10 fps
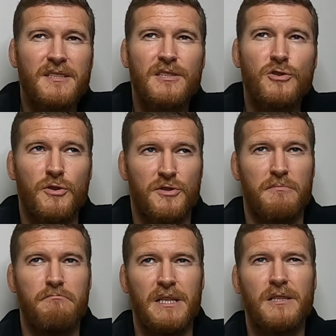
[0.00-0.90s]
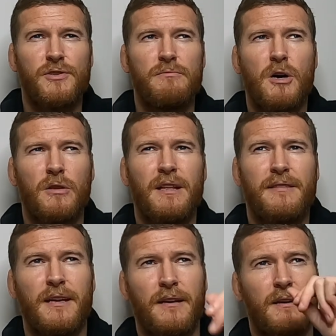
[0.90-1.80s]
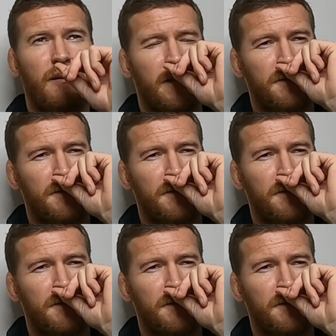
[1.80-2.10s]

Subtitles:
This is known as the Milton model, I think.